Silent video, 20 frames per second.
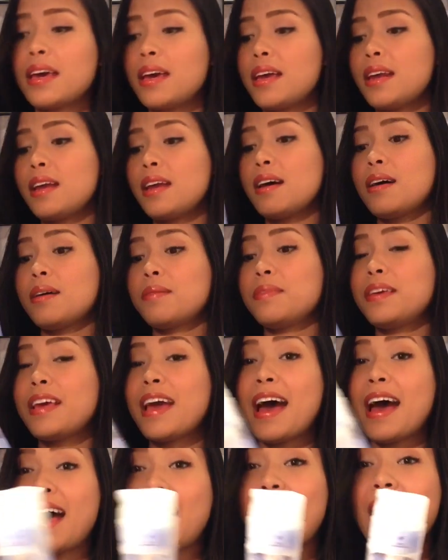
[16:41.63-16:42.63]
And
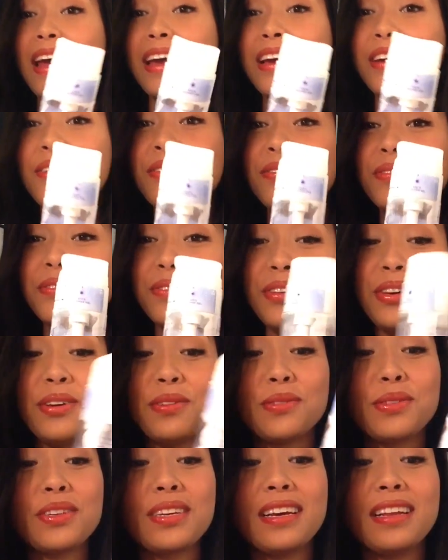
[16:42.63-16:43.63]
yeah, I
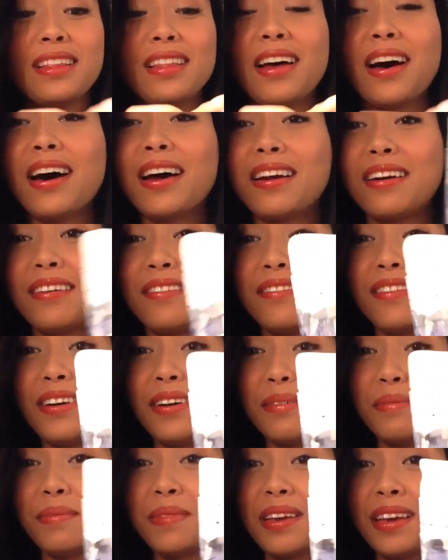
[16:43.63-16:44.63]
use a lot of
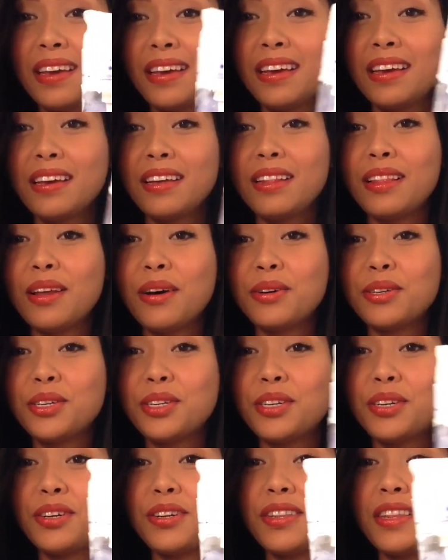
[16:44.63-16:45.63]
lotion